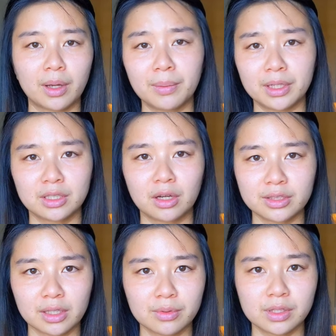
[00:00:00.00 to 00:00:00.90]
coming into
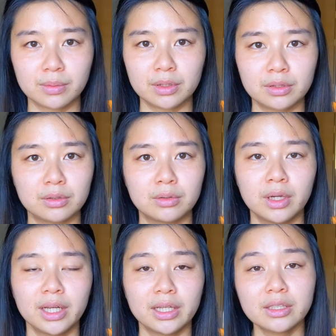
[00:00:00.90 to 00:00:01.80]
contact with someone who
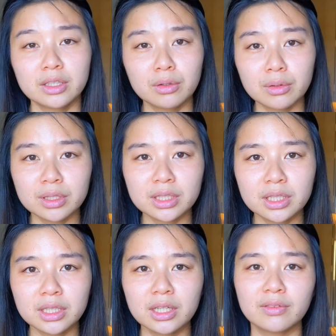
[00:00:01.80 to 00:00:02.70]
is in
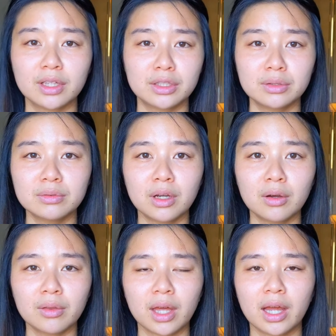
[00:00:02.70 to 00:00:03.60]
quarantine if they do
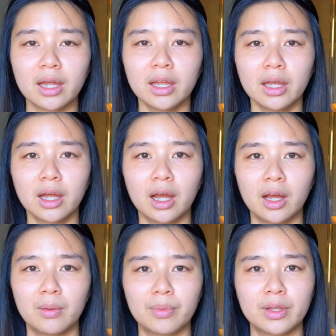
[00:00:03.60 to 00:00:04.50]
know that
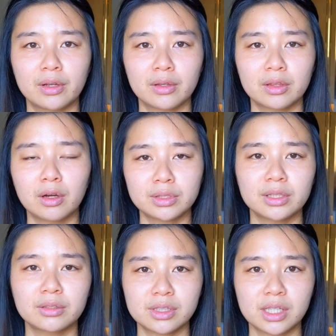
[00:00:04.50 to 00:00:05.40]
the
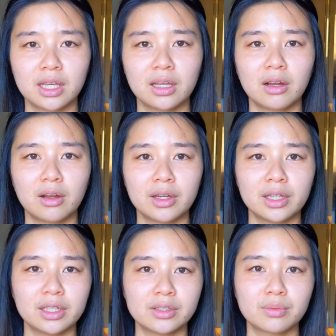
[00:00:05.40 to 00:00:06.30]
hotel they're staying on
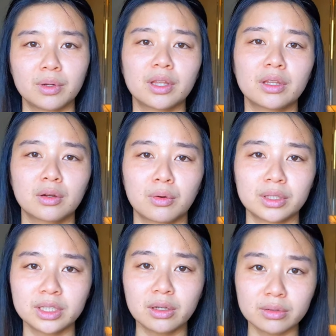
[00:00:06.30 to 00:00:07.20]
is one of the
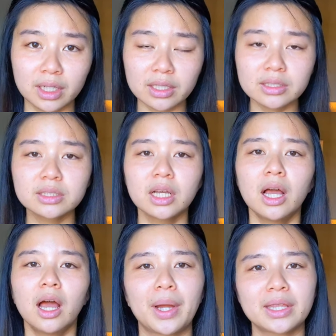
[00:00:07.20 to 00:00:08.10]
quarantine hotels.
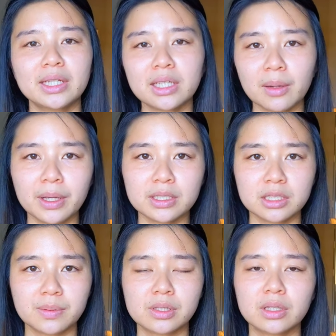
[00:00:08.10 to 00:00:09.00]
But I think Taipei is a
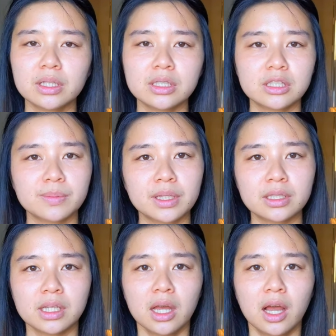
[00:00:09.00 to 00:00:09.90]
special case just
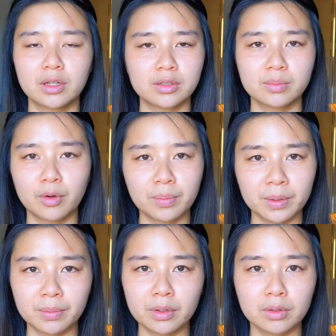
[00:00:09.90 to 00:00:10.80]
because there's more
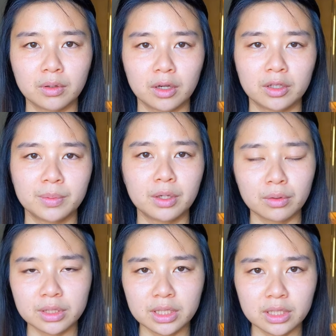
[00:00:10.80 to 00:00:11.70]
people who are going to be
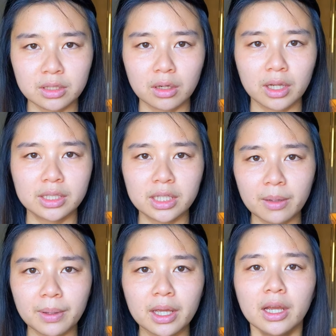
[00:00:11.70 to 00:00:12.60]
quarantined in
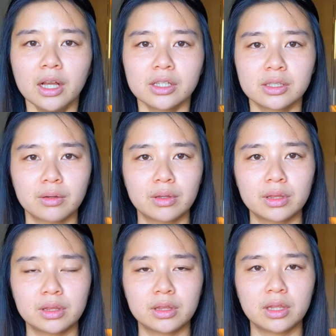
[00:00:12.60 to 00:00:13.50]
Taipei, so
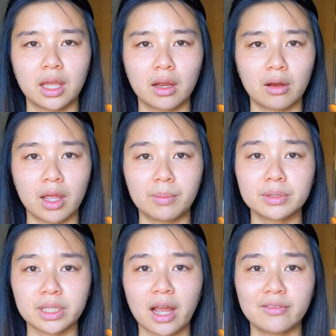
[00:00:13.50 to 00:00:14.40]
they are
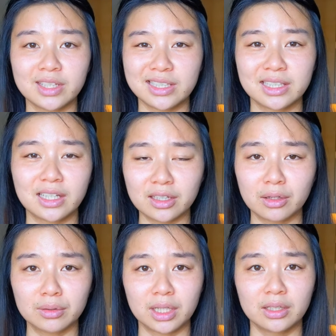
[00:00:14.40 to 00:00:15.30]
able to have designated
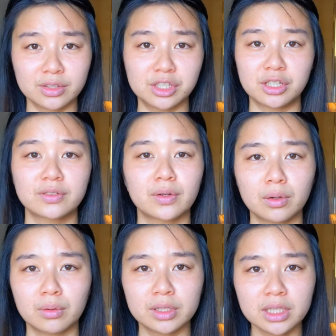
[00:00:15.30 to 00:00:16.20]
hotels just for
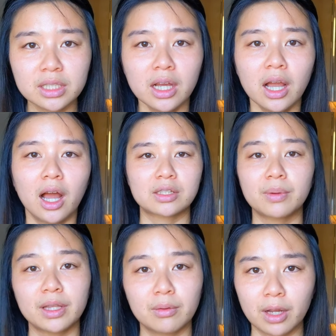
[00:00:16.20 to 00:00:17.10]
quarantine. That's
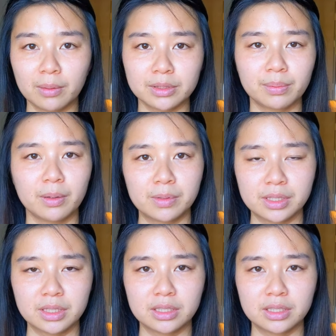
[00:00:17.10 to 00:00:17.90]
why they were able to publish a